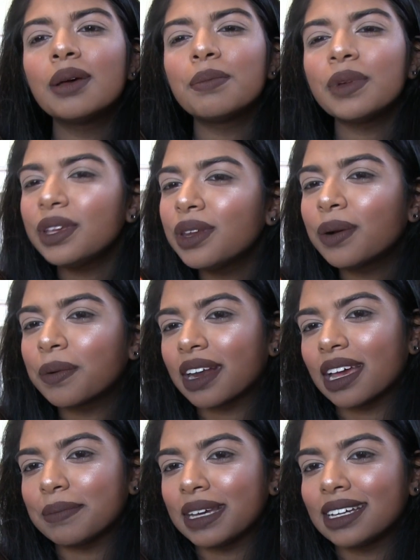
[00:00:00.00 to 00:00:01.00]
But you know what
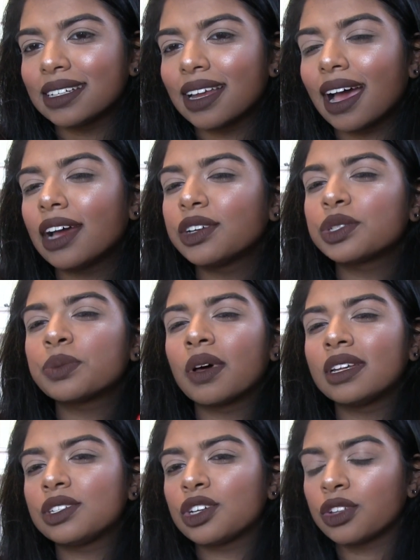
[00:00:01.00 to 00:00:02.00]
I mean. I just
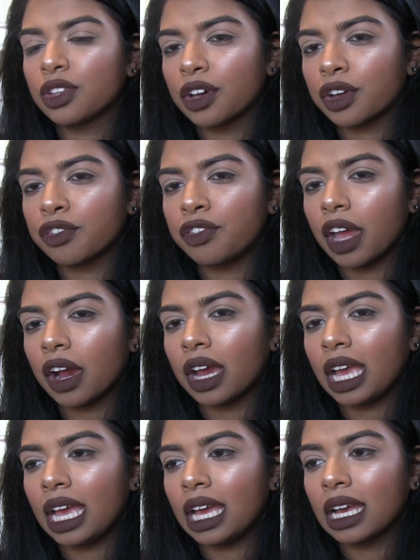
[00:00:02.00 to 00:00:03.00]
want it to look
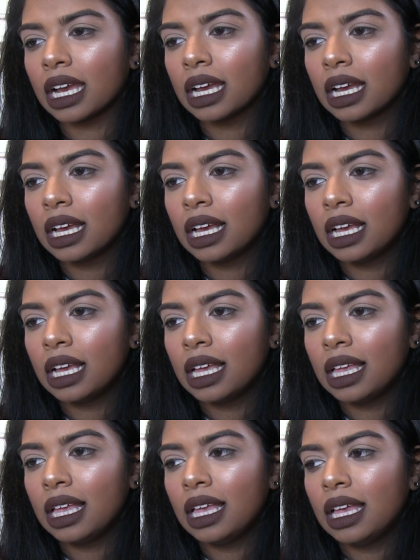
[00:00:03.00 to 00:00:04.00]
very
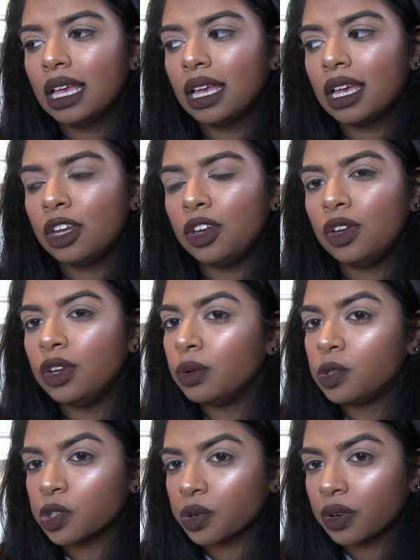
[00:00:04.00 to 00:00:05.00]

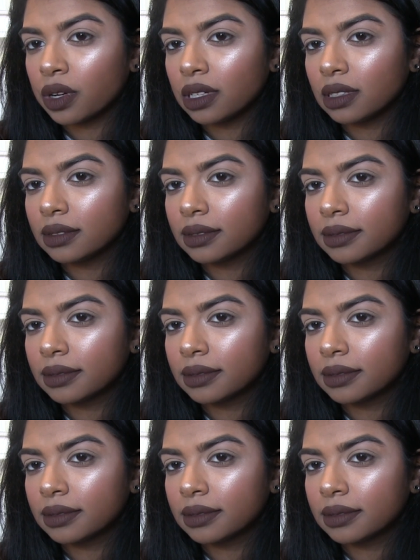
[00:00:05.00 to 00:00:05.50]
neutral.